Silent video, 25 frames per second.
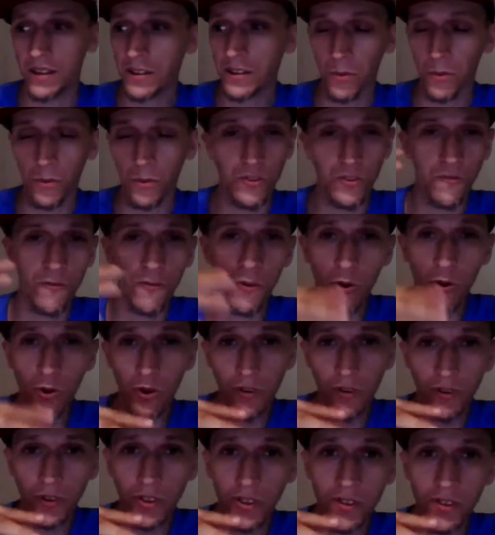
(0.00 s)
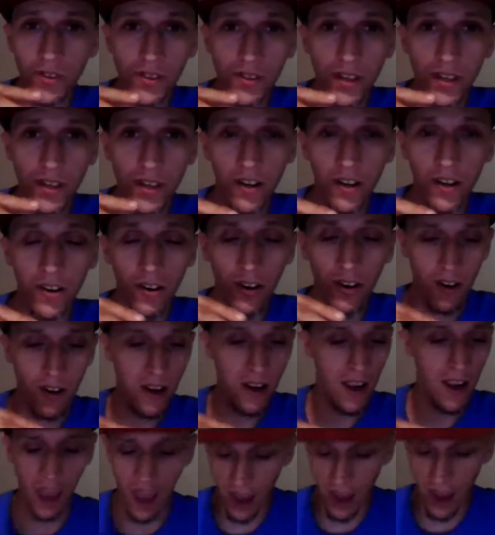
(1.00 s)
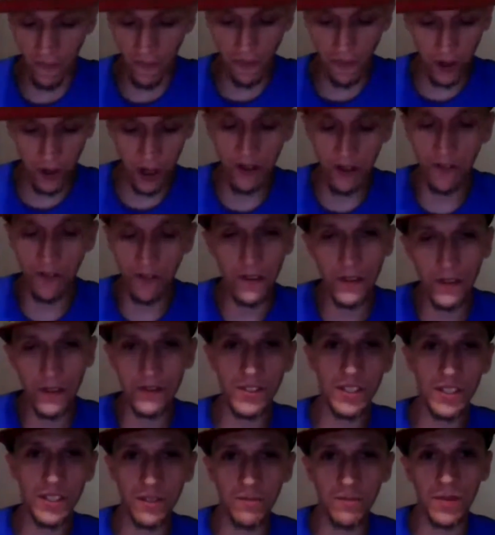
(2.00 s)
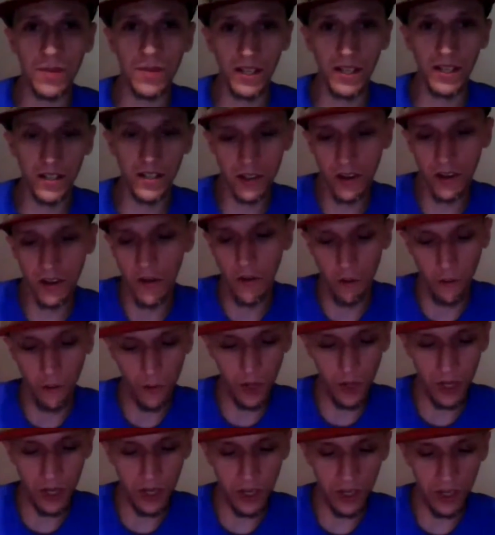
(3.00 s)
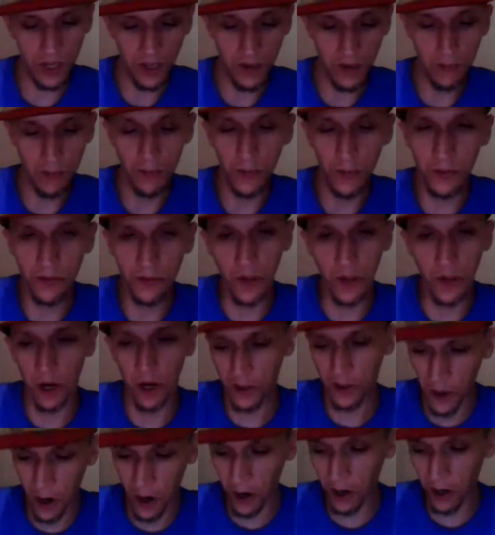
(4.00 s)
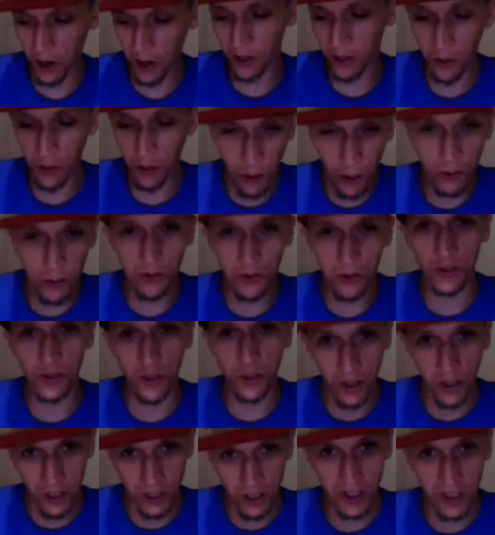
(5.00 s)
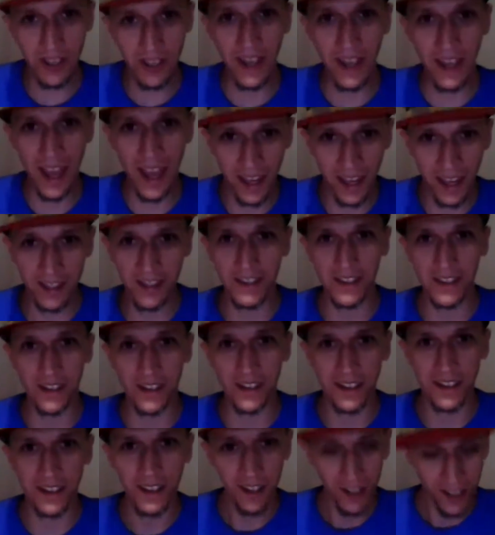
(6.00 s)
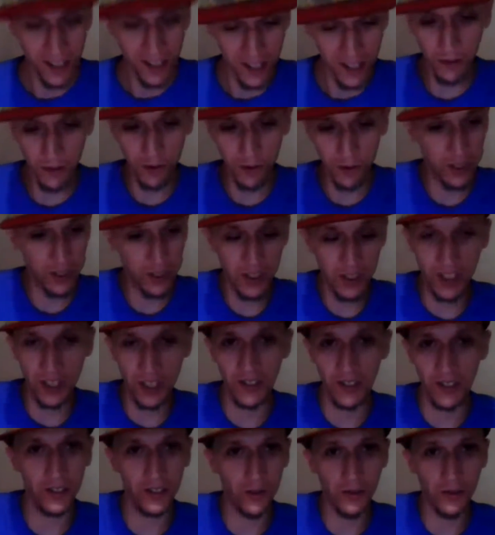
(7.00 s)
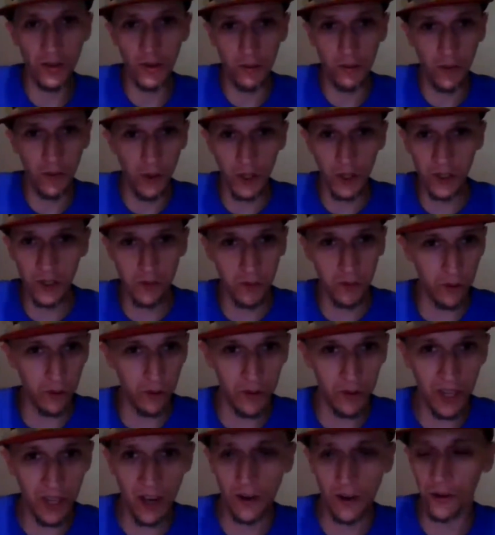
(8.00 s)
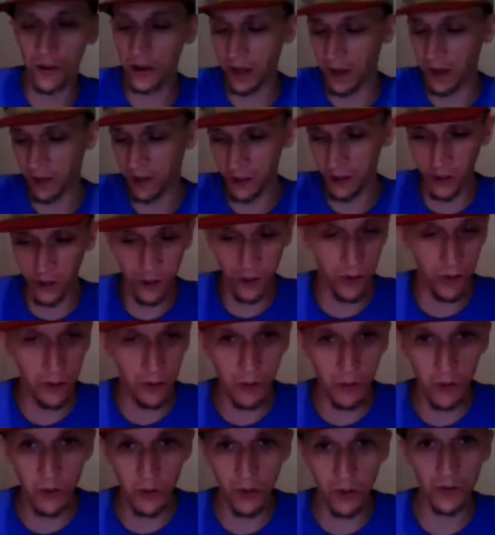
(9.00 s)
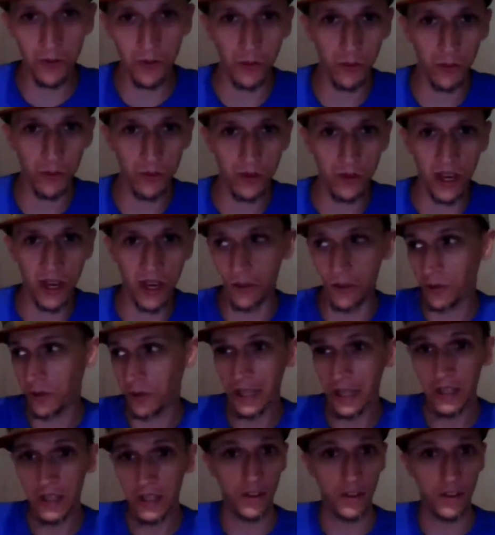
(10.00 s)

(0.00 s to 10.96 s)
There was 4 of us there. Every 15 minutes, we moved our car closer to the exit because we would just get a little bit more spooked out and a little bit more spooked out.